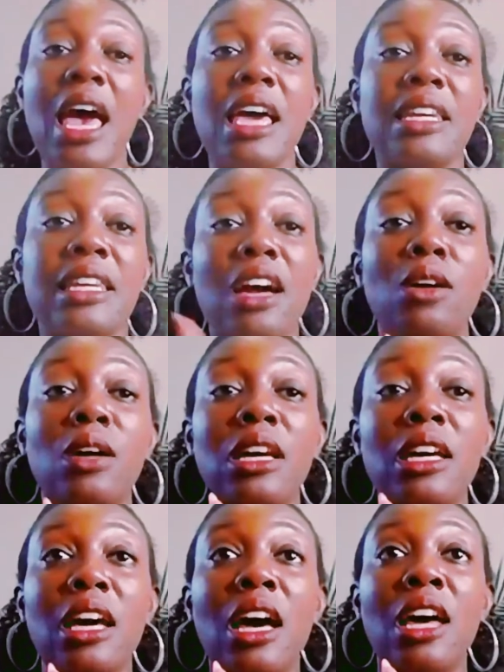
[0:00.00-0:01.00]
Now,
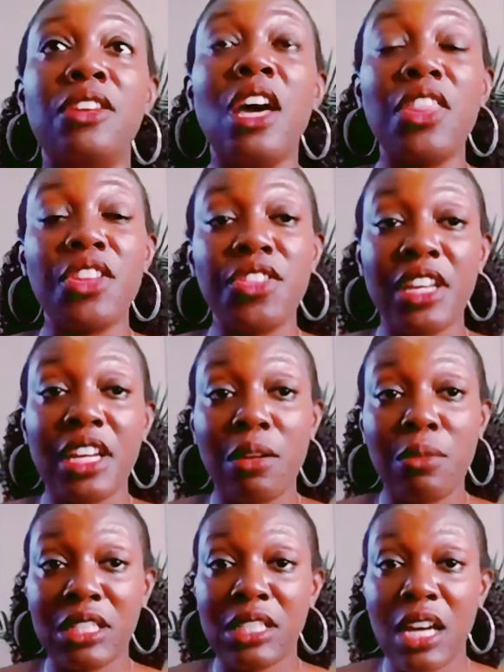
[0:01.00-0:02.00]
another thing I
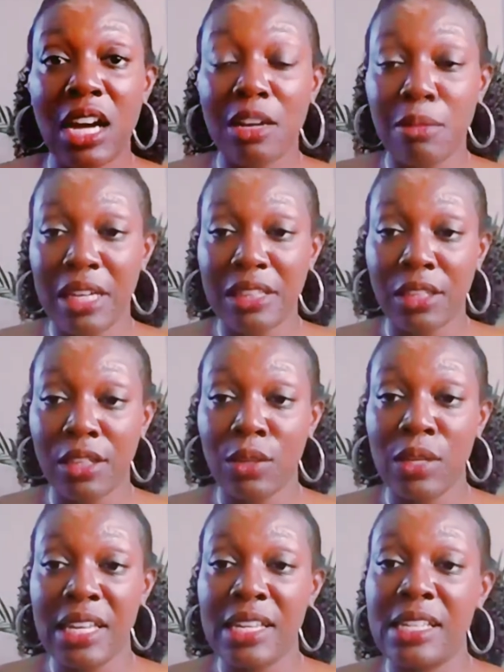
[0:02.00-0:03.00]
want to talk about though
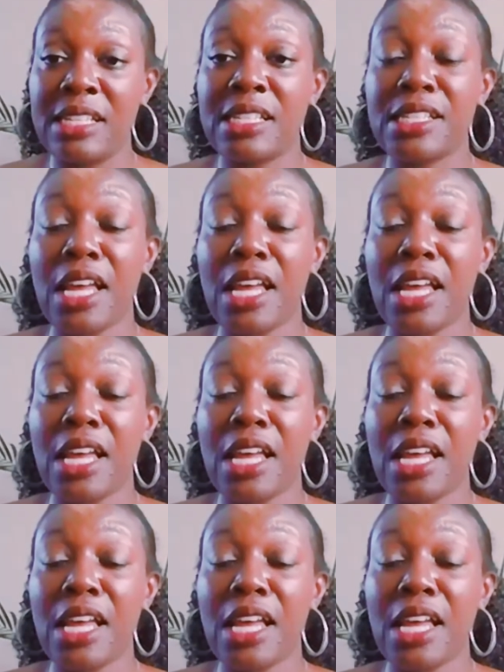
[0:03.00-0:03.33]
is,